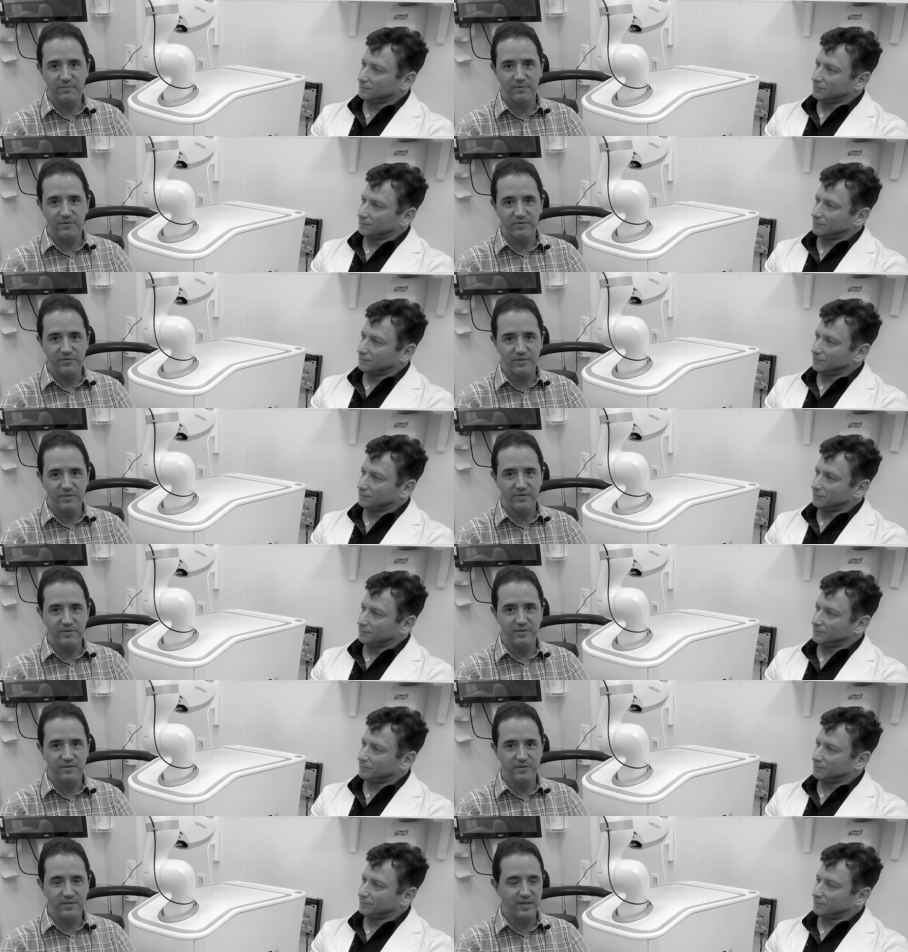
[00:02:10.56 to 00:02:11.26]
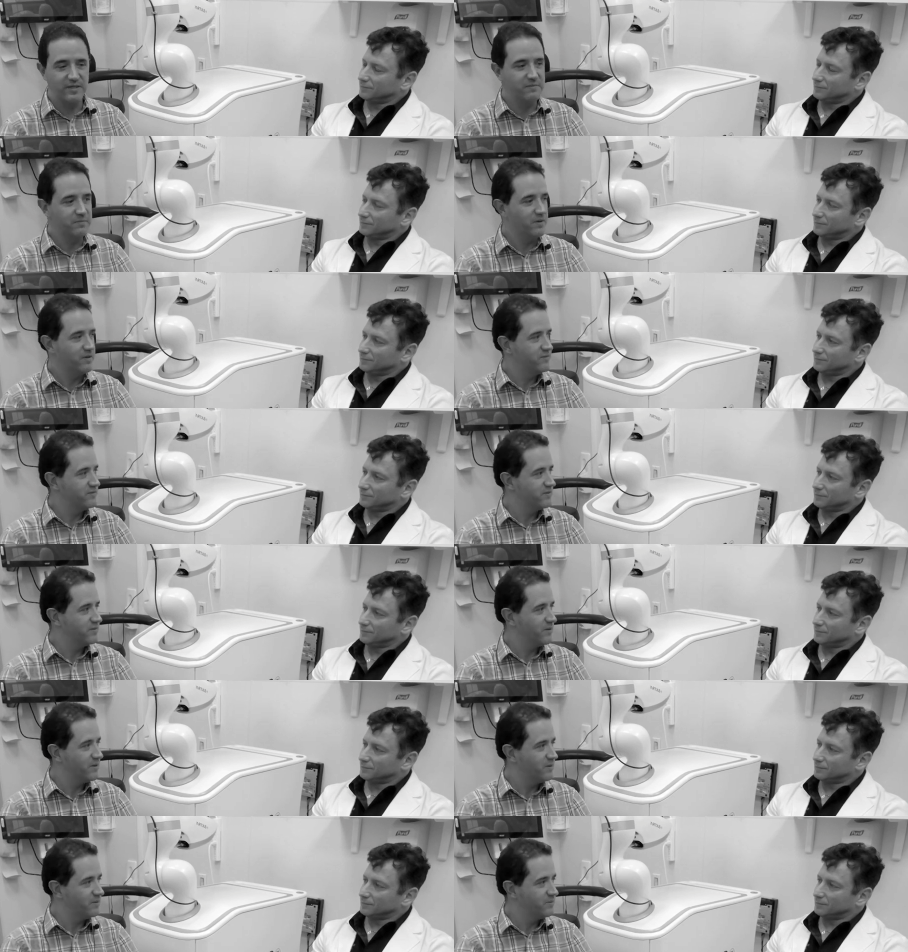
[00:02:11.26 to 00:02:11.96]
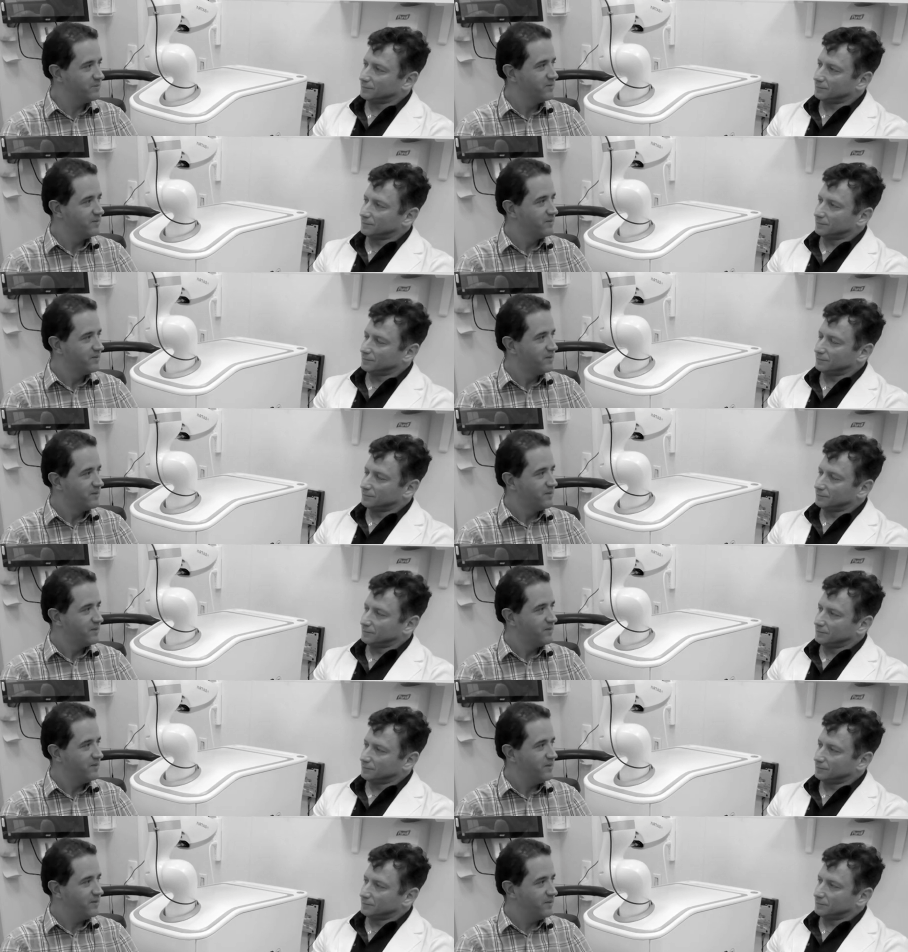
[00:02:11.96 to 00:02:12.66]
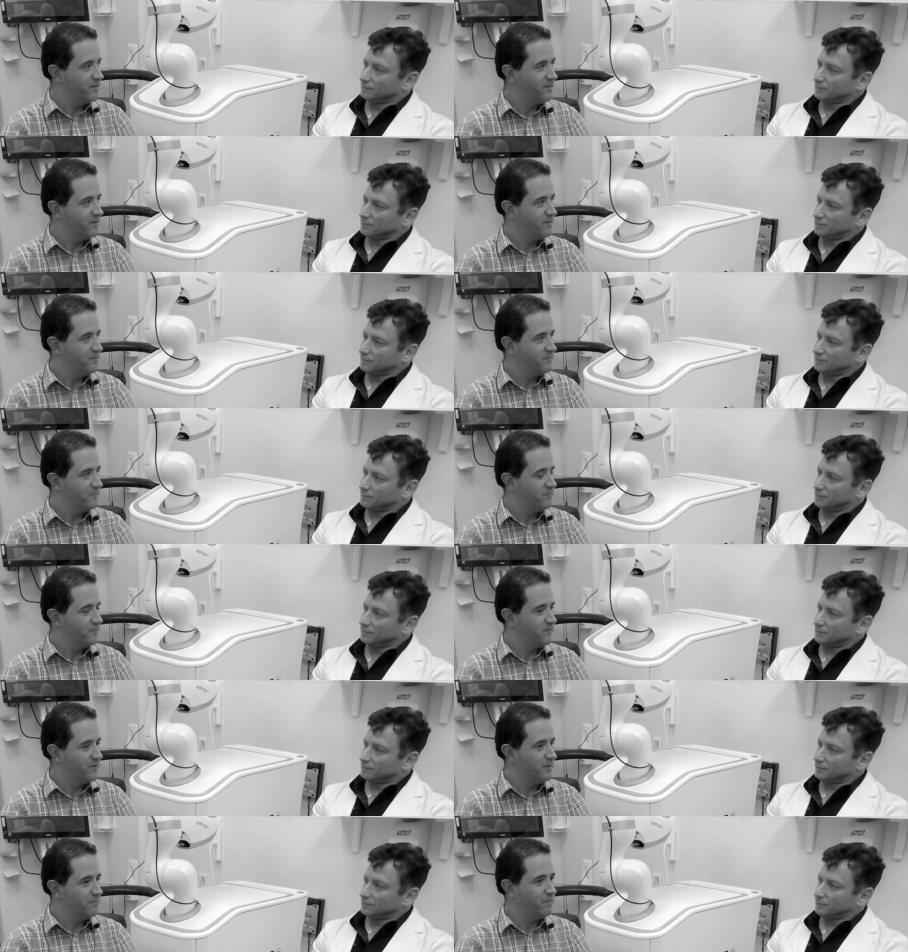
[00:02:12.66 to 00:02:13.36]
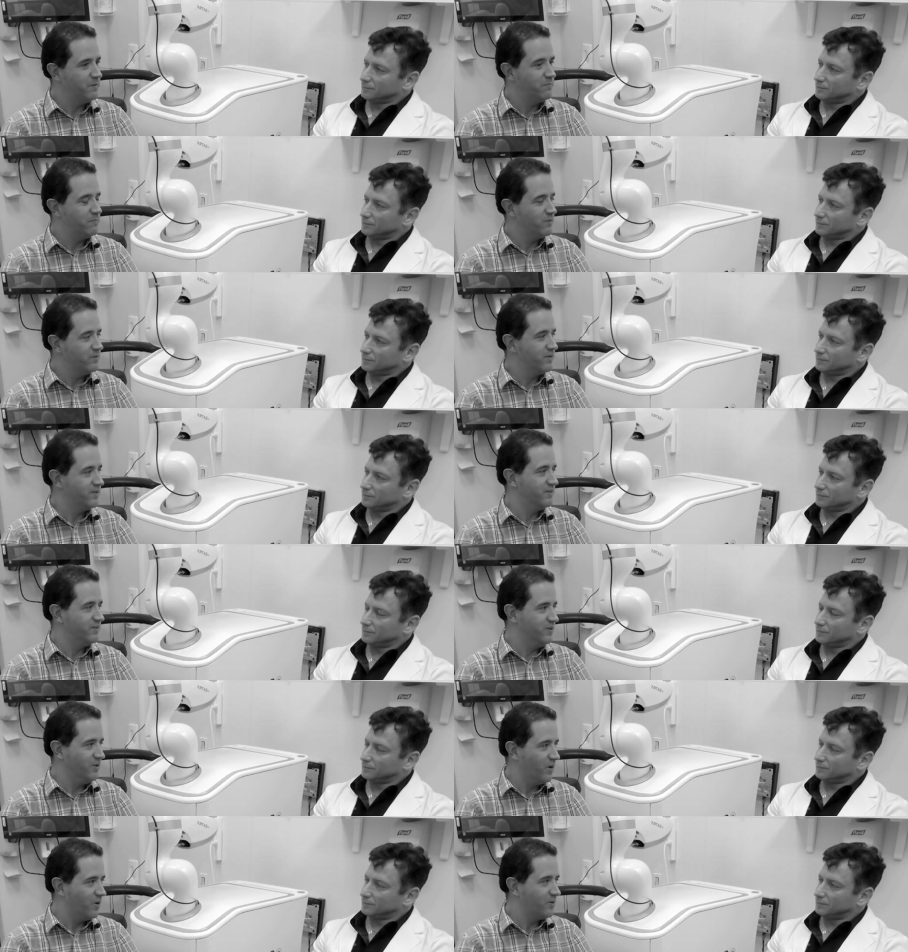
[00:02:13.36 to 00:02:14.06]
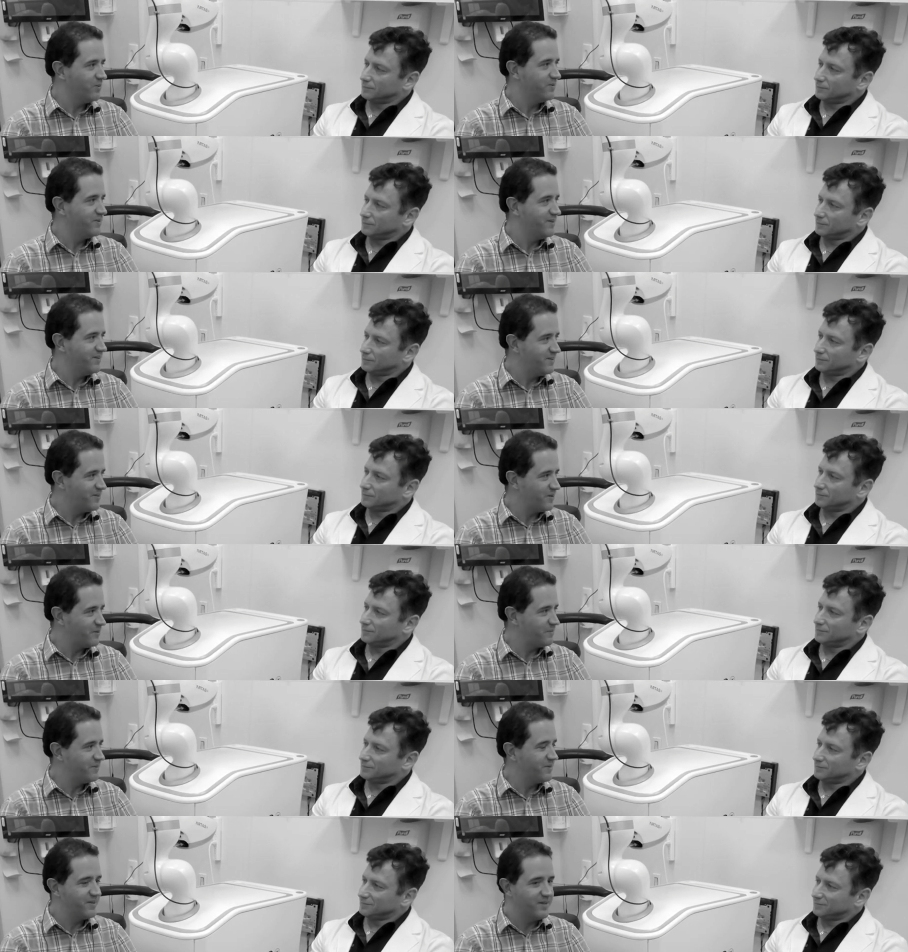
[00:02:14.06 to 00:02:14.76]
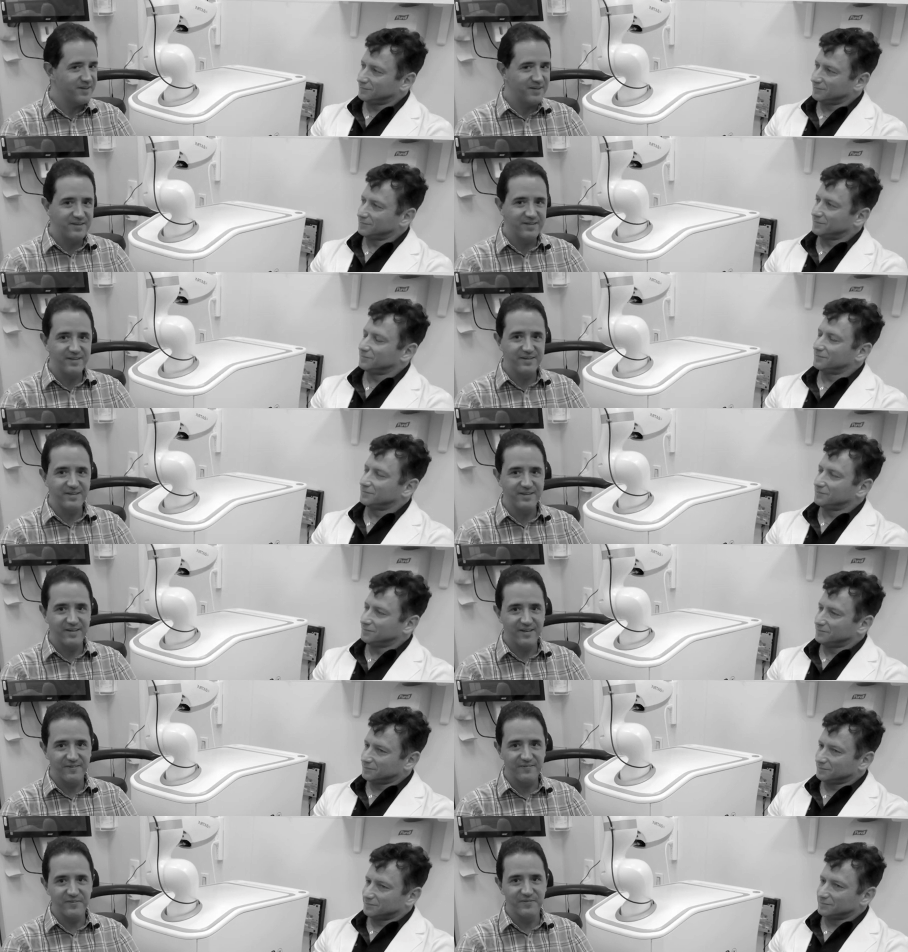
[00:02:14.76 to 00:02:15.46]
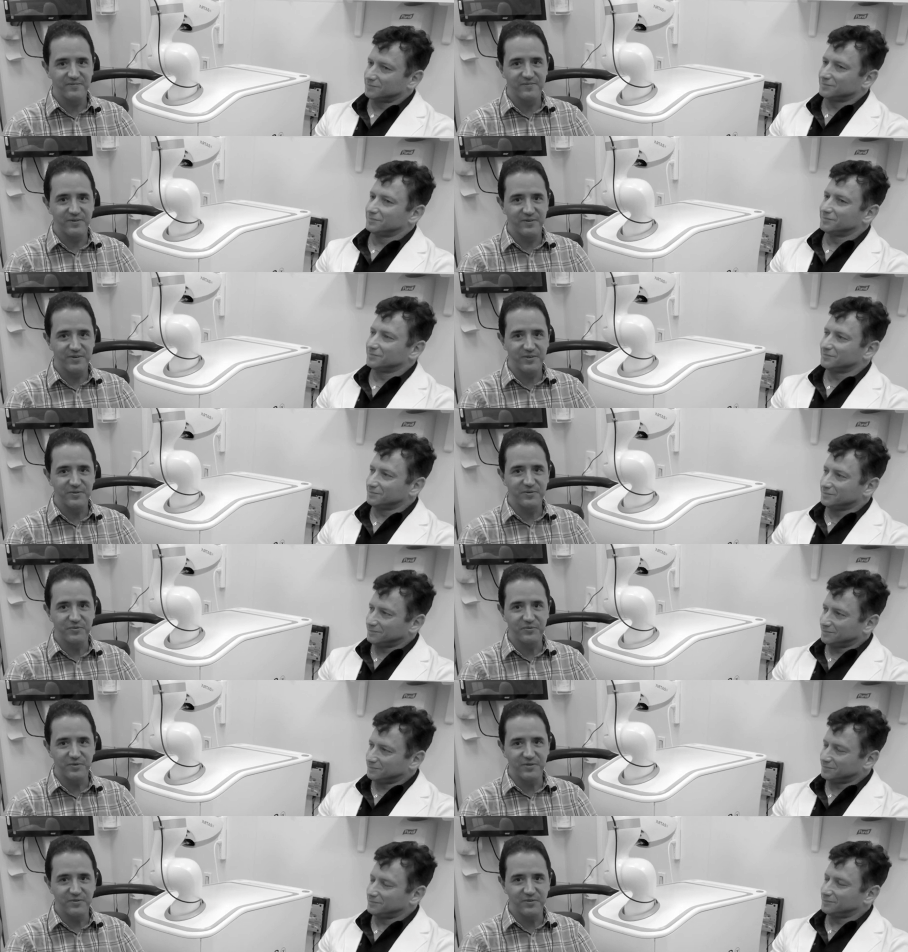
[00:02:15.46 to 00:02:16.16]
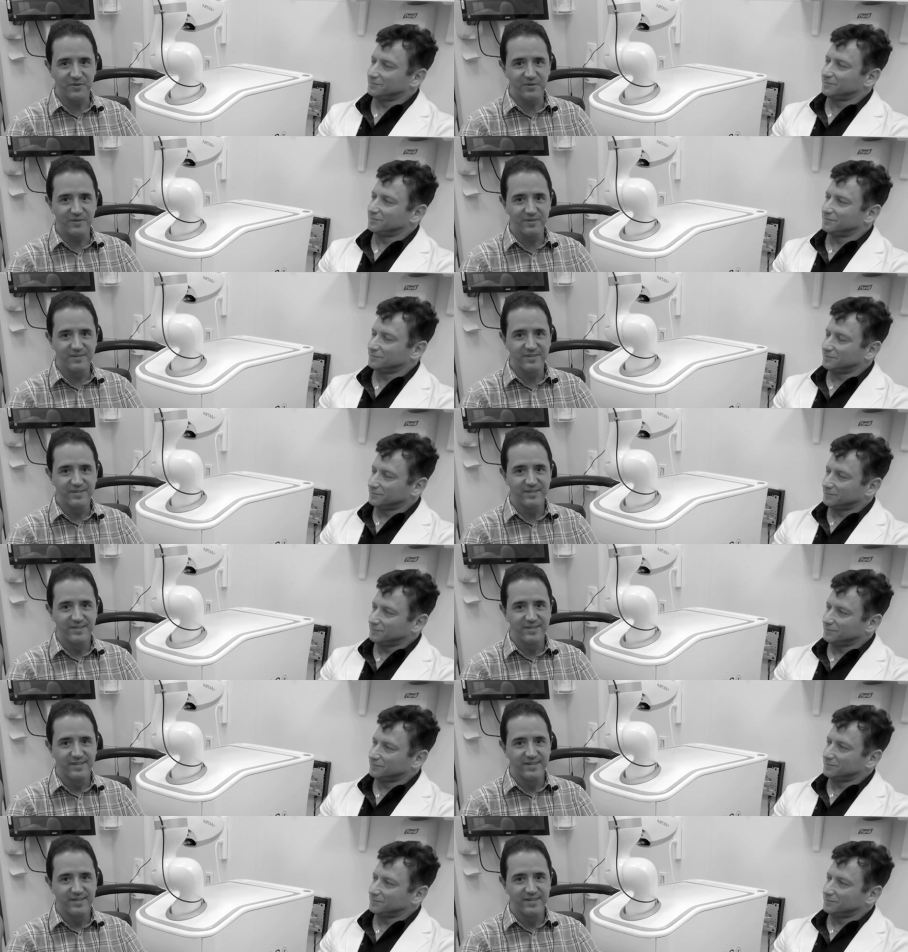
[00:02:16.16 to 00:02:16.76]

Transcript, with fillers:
Speaker 1: the procedure 8 months ago, and the people that know, they tell me that I have a very good result,